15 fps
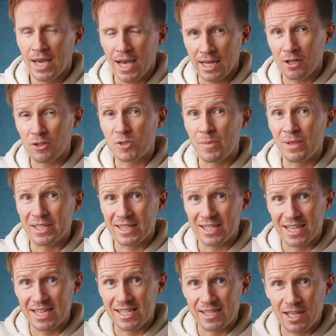And ultimately the
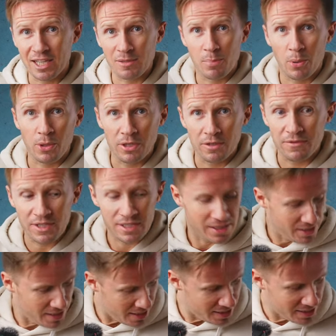key selling point of this
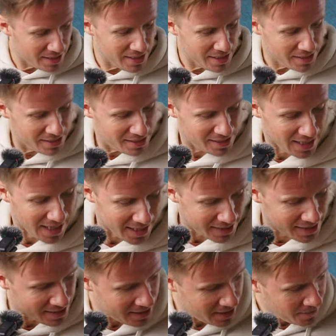is its
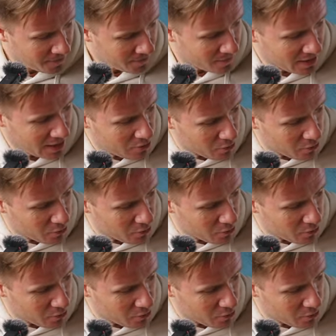size. I